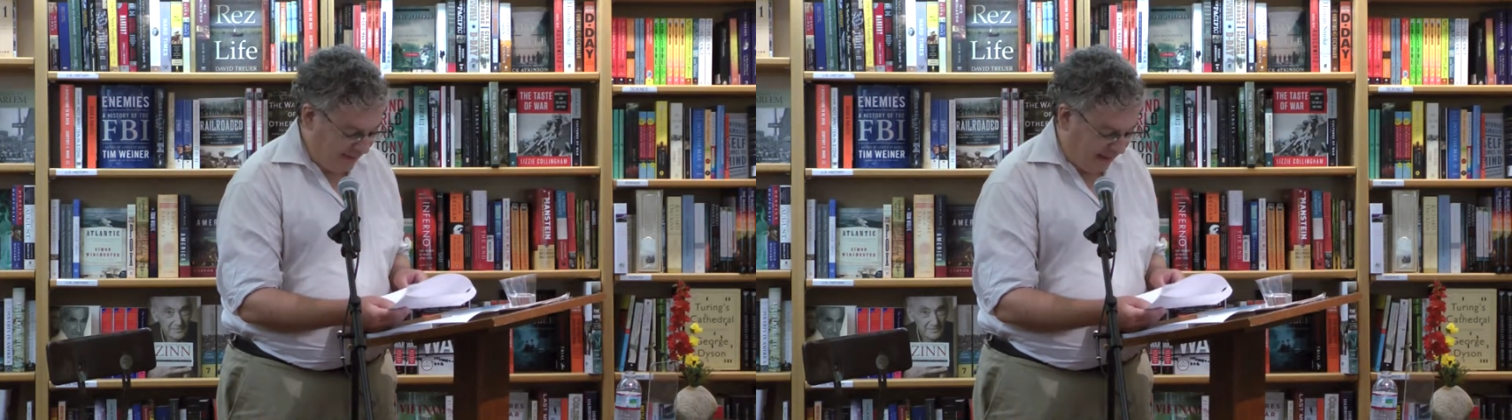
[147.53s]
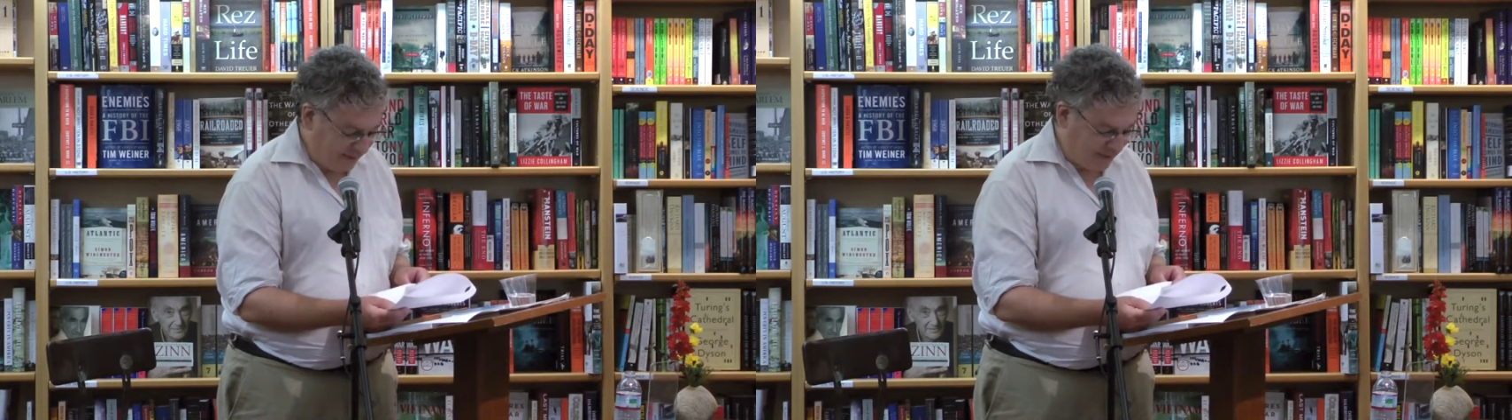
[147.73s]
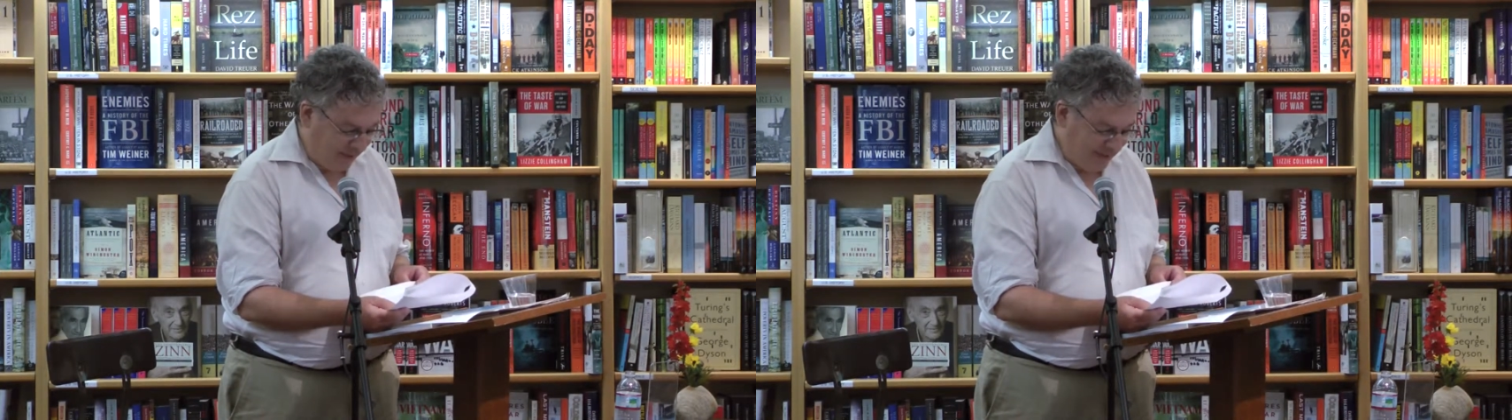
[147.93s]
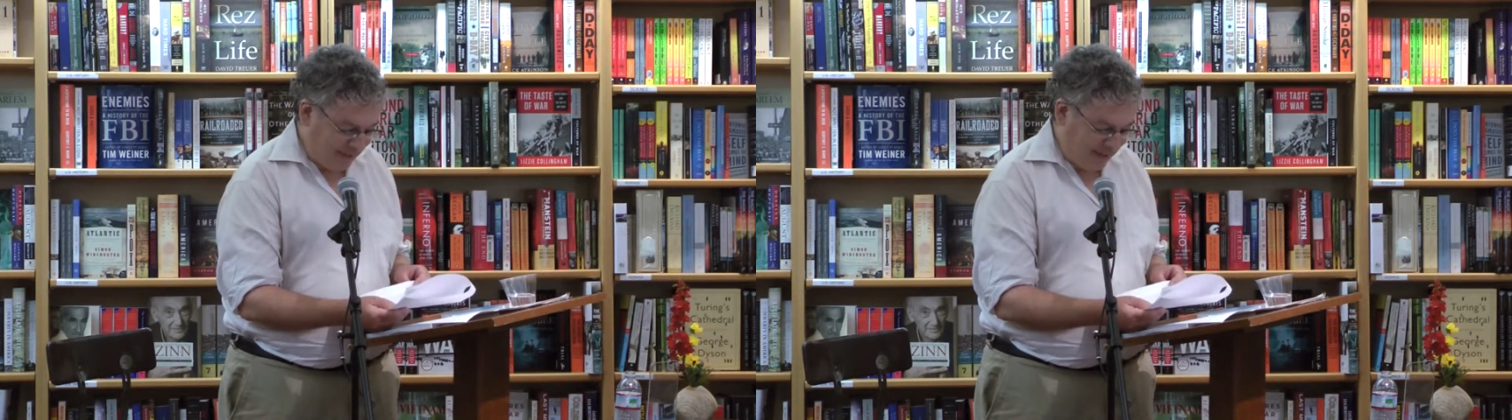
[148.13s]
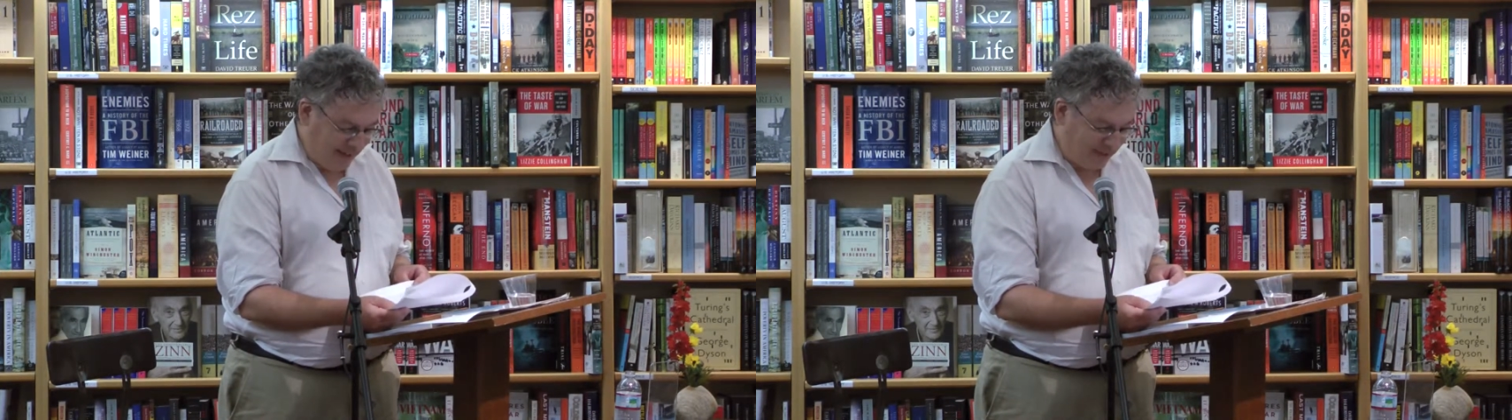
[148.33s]
I was going to
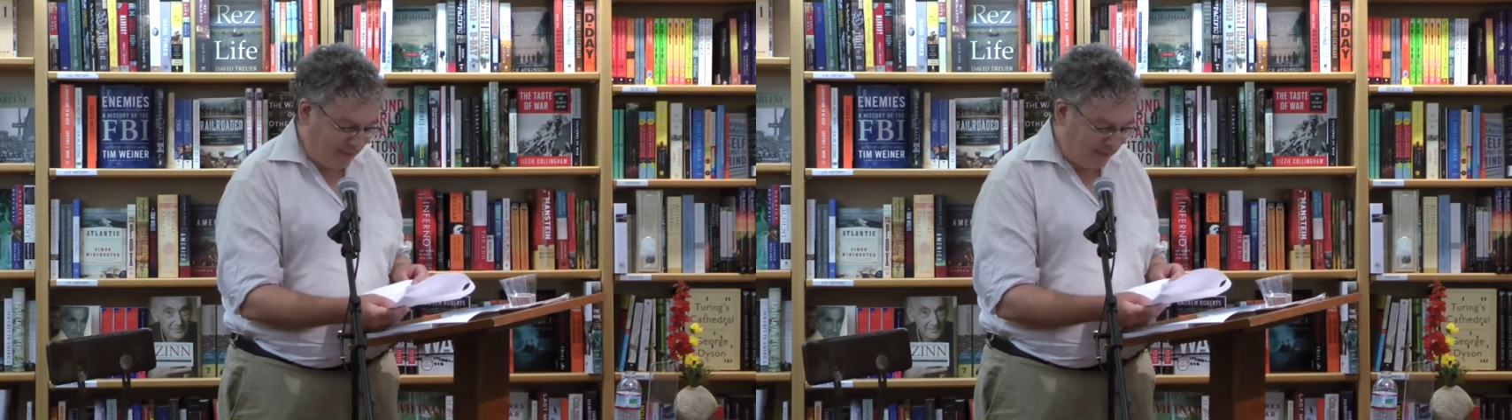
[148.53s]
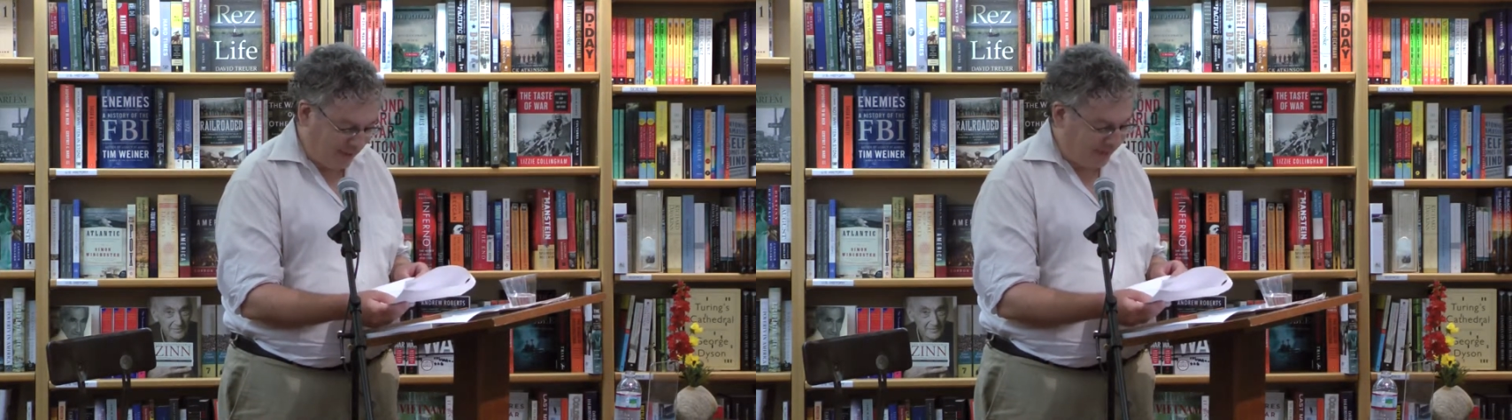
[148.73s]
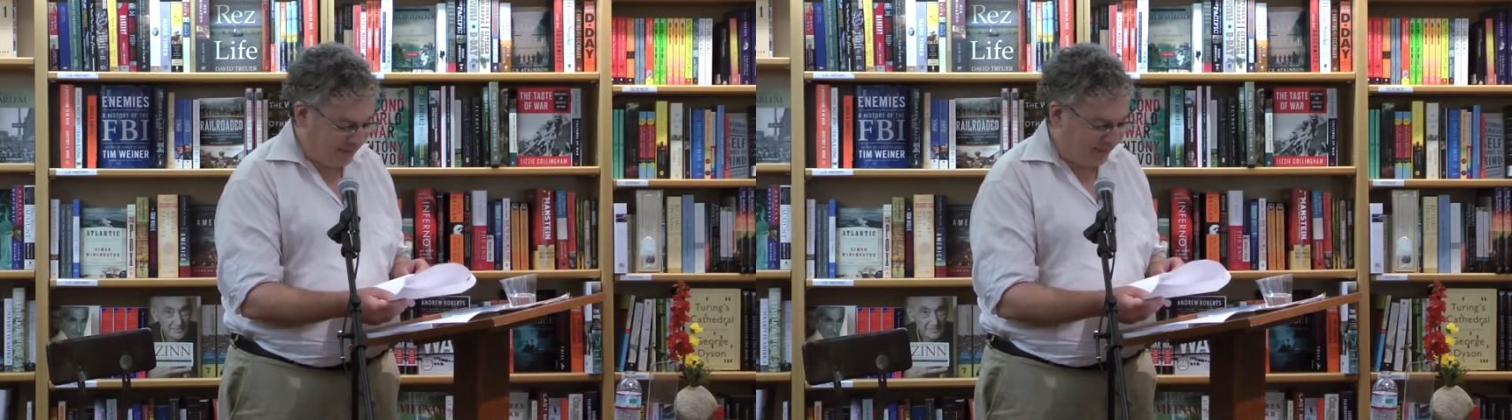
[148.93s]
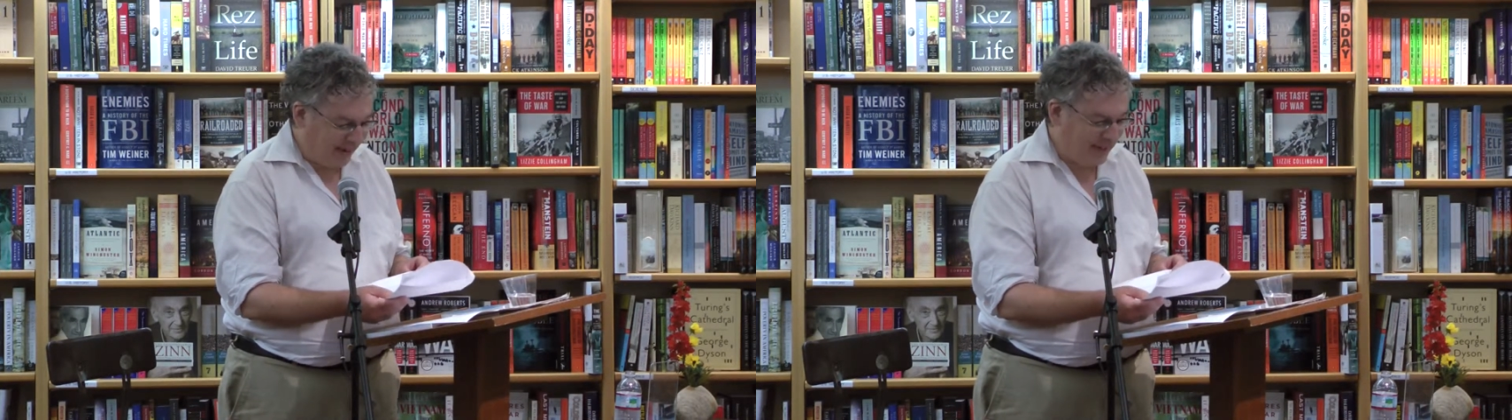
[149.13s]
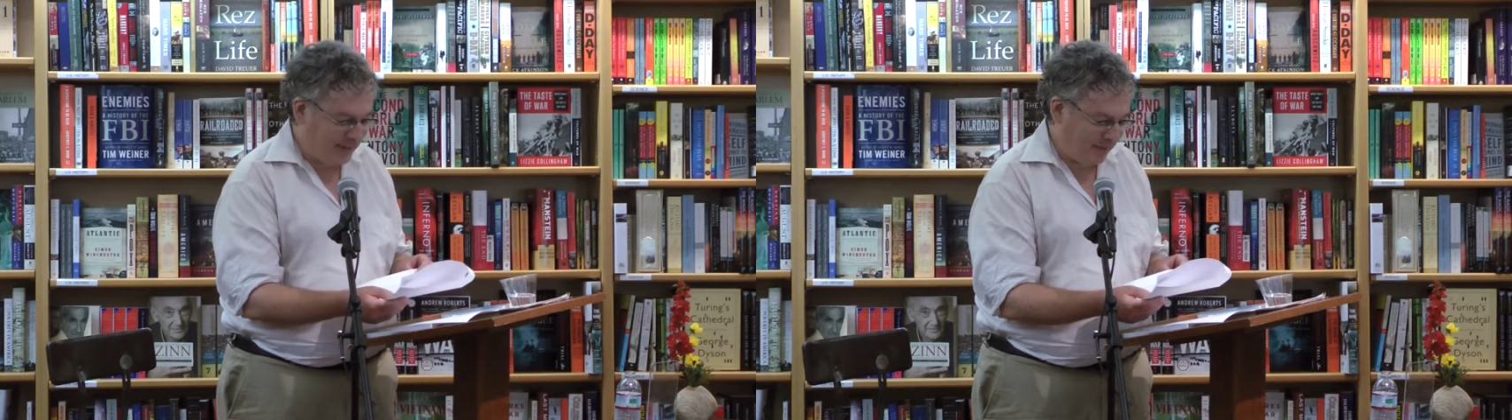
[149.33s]
say something along the
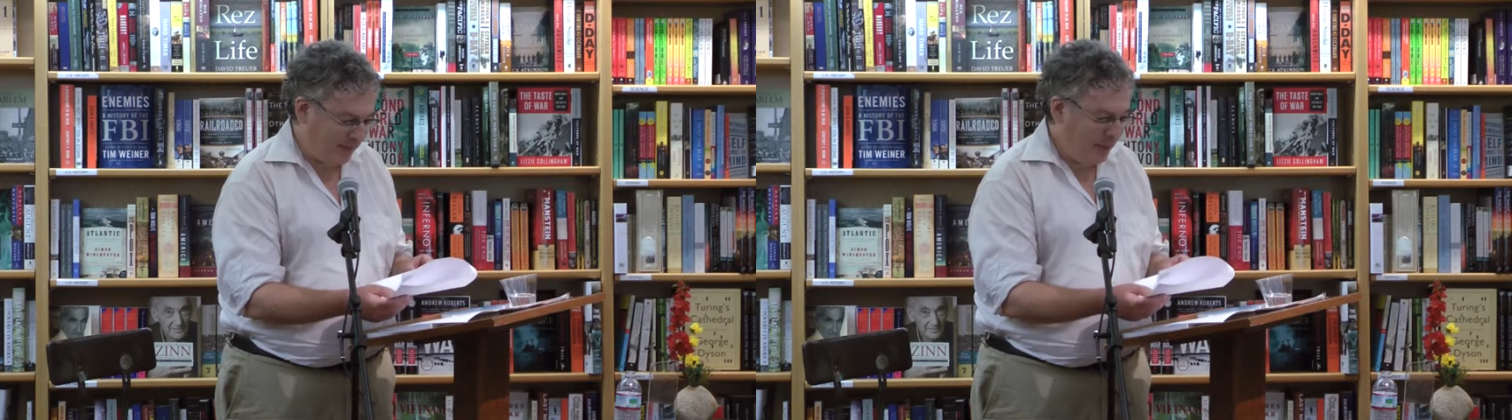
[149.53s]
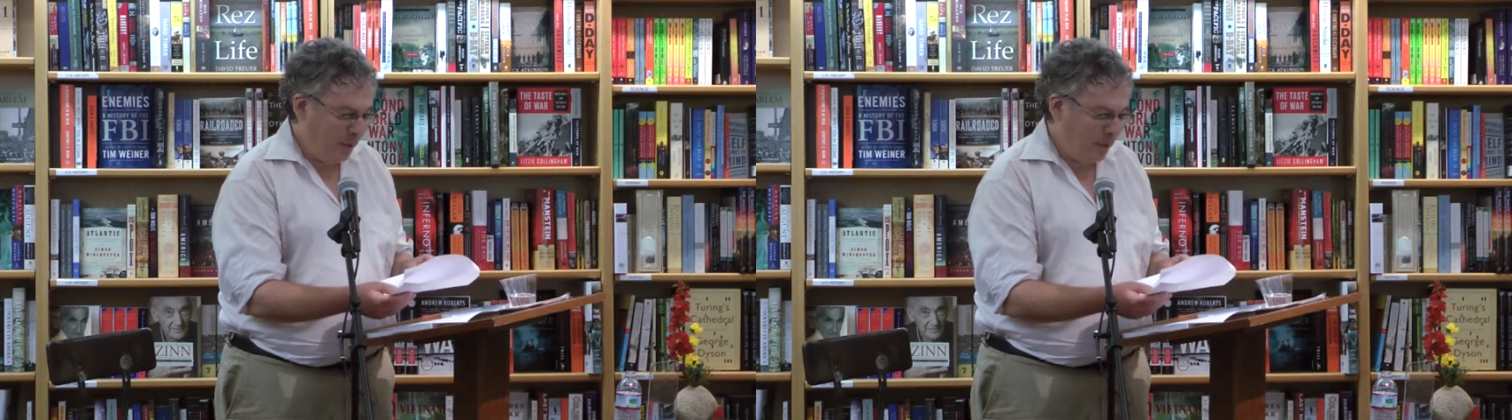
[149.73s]
lines of,